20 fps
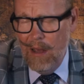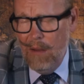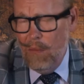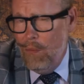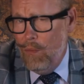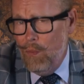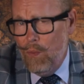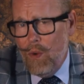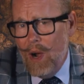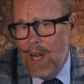
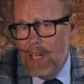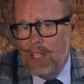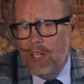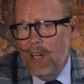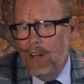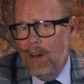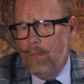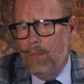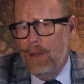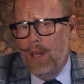And why
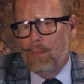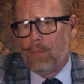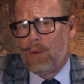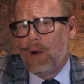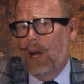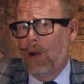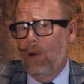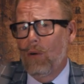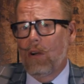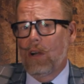should it be a
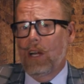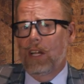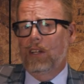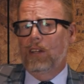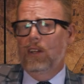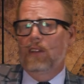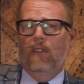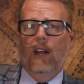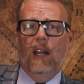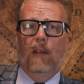priority
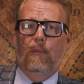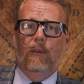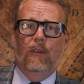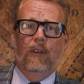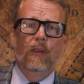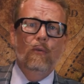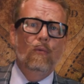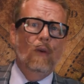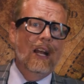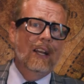to develop a
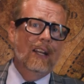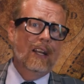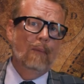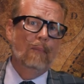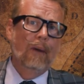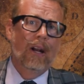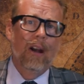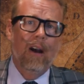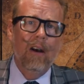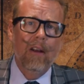new
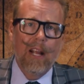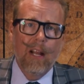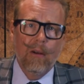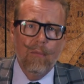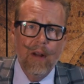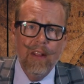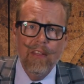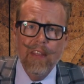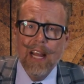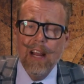
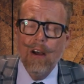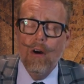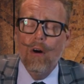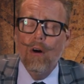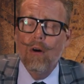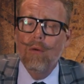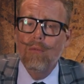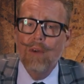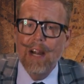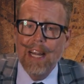antibiotic when they
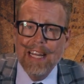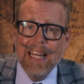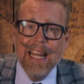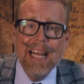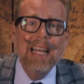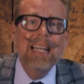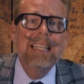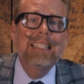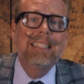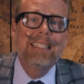already
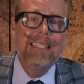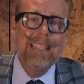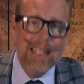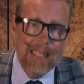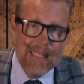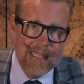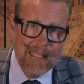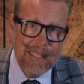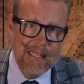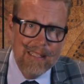
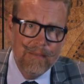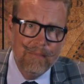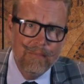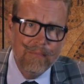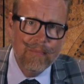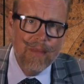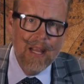exist?